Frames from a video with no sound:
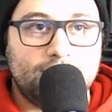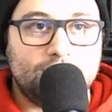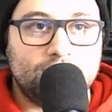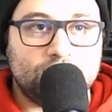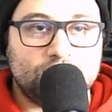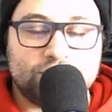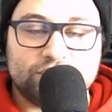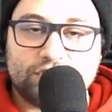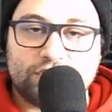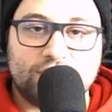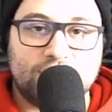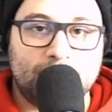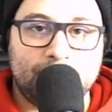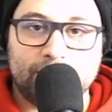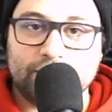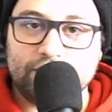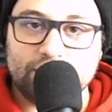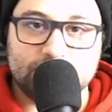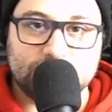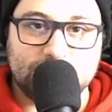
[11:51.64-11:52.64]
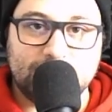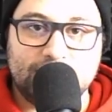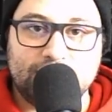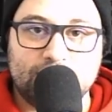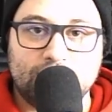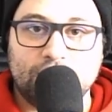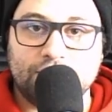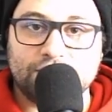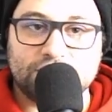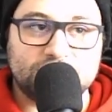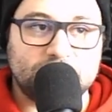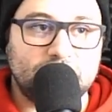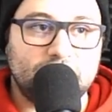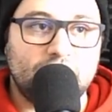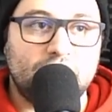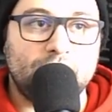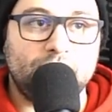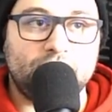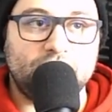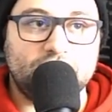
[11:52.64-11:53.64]
just a couple years later, all of a sudden,
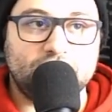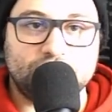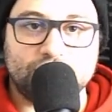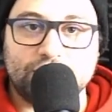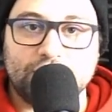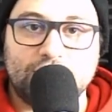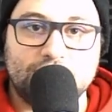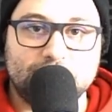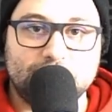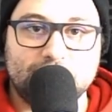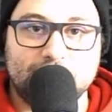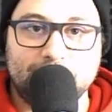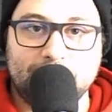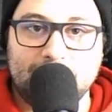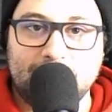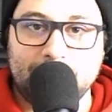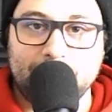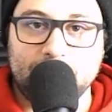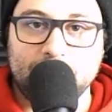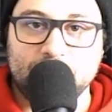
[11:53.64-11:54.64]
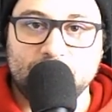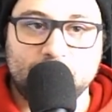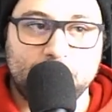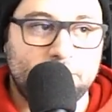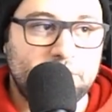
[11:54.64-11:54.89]
Operation High Jump happens. So